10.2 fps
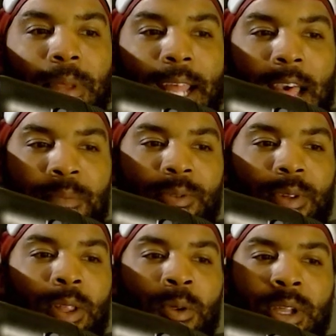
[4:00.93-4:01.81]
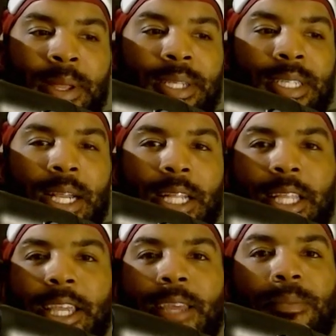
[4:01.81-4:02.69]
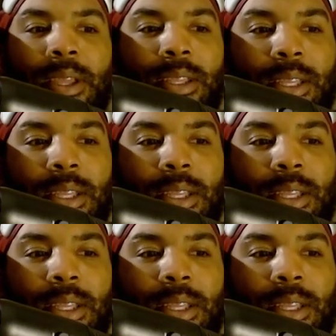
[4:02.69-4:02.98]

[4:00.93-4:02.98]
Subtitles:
to have me for the little bit of time that they get me.